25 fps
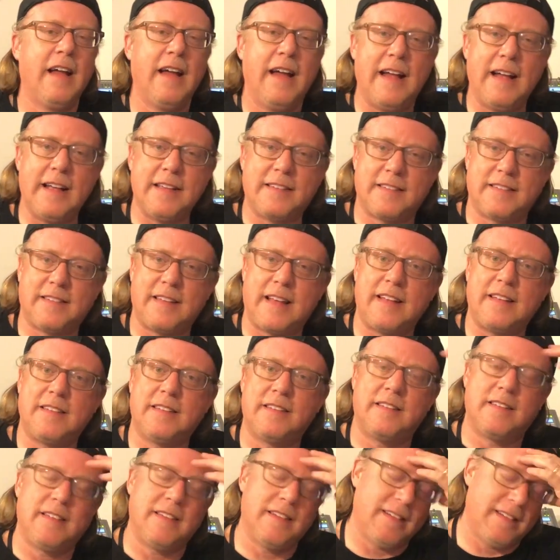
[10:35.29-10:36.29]
It
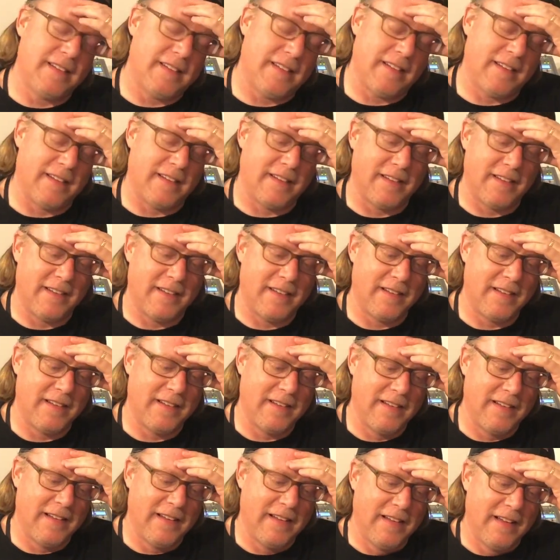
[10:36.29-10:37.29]
says,
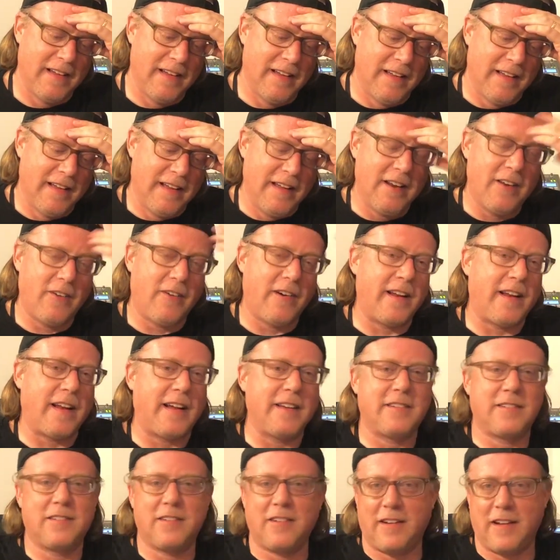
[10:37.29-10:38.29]
you know what?
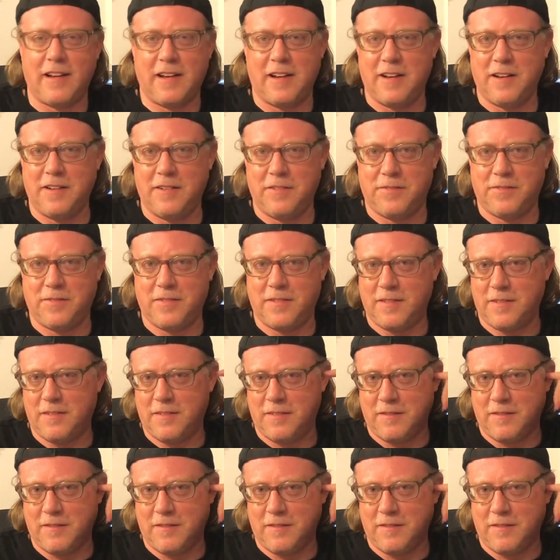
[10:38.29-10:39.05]
I still have.